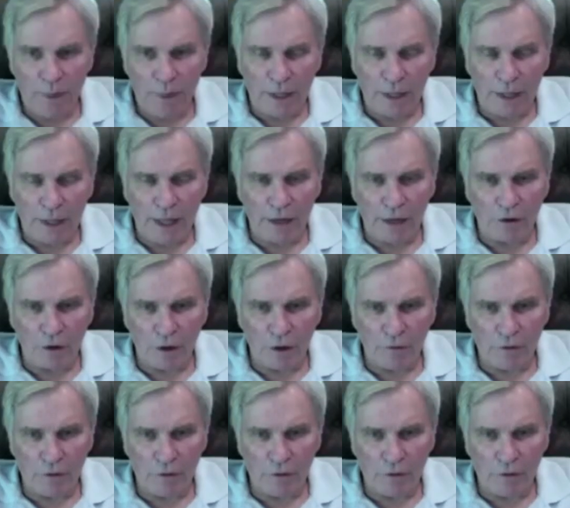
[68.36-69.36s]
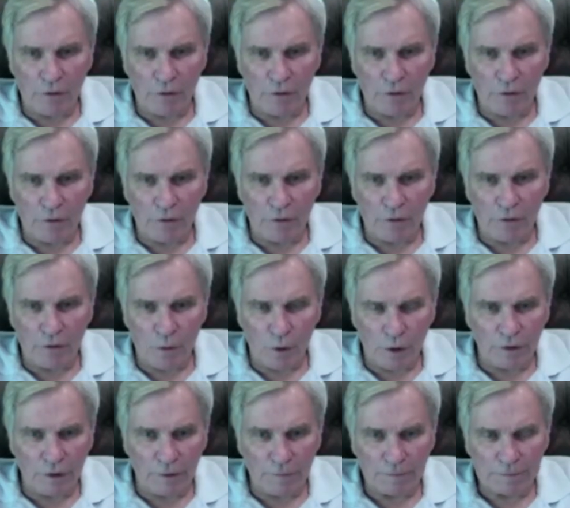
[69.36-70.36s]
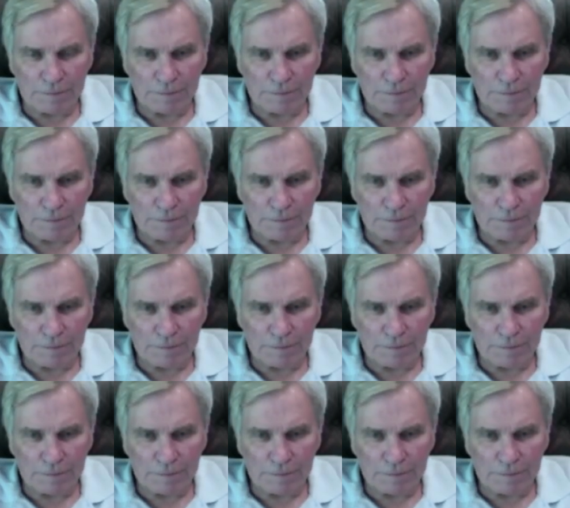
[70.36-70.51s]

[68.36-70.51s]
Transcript: how long have you worked there?